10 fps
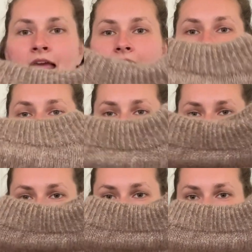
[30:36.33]

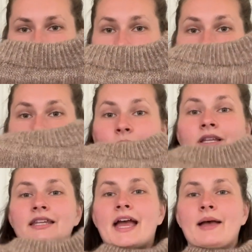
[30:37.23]
And I'm
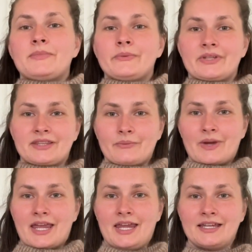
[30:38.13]
really happy with the
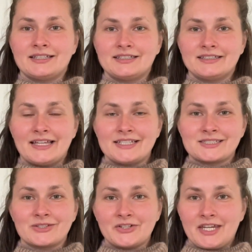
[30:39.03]
way it's
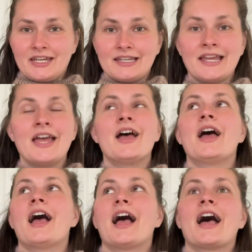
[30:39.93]
looking.
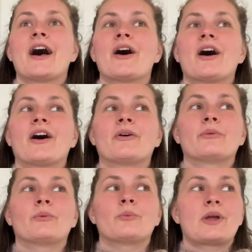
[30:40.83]

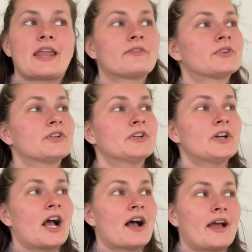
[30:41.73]

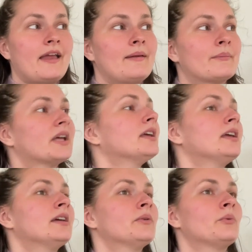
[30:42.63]
Whenever I'm
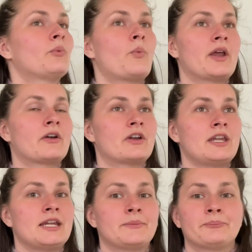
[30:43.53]

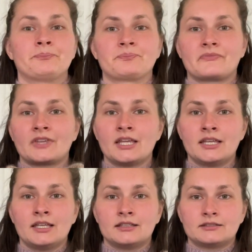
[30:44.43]
wearing
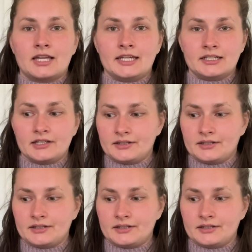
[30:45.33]
like